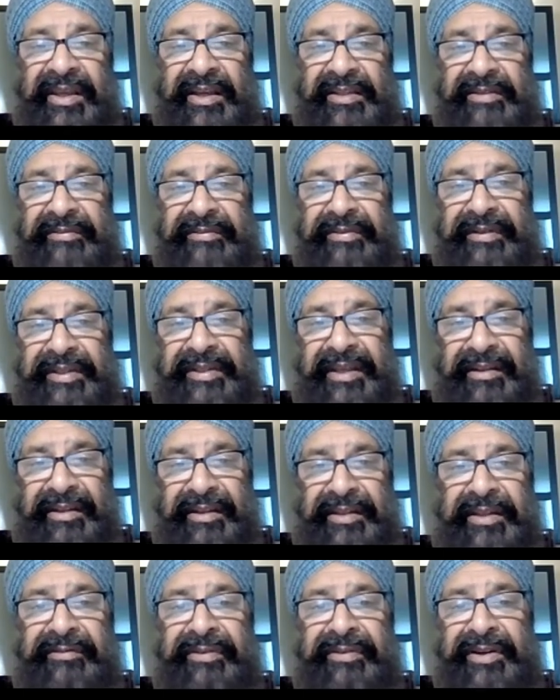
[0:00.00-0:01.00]
But if you take the
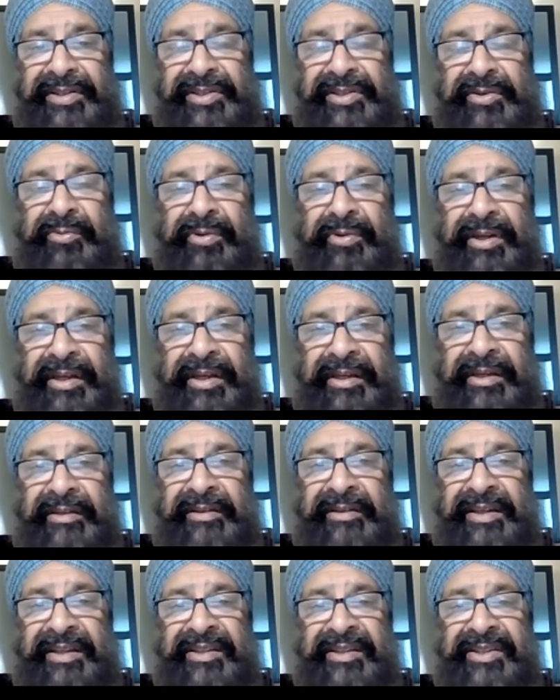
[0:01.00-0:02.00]
device away,
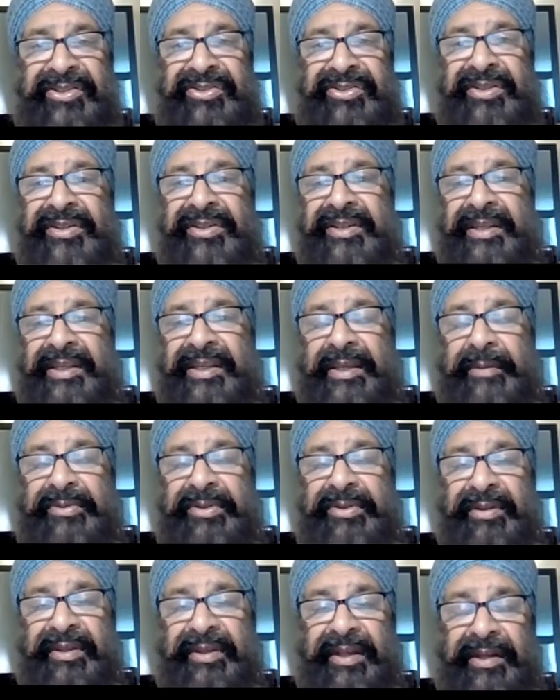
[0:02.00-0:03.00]
the condition actually keeps
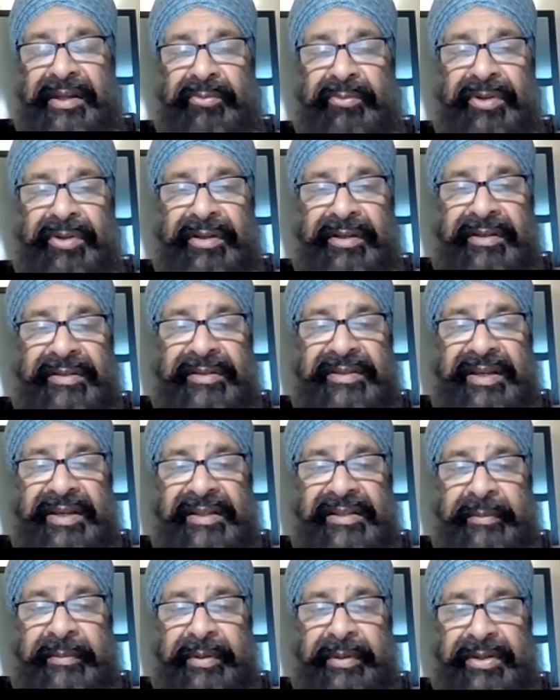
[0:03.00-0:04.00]
on getting worse
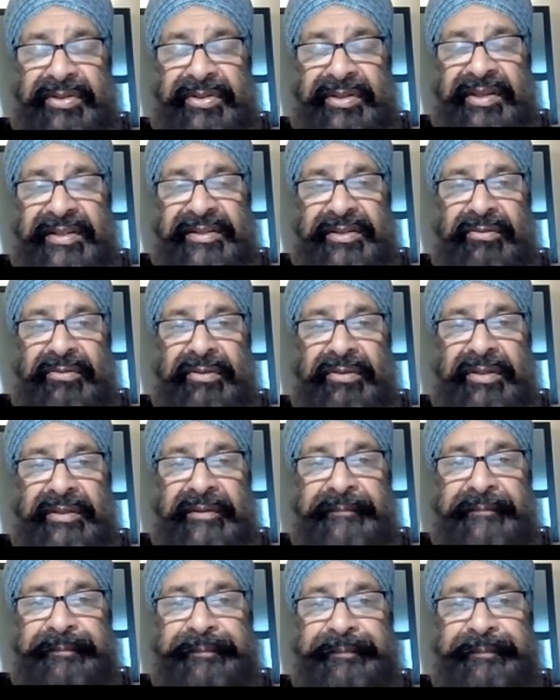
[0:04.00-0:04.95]
as the patient gets older.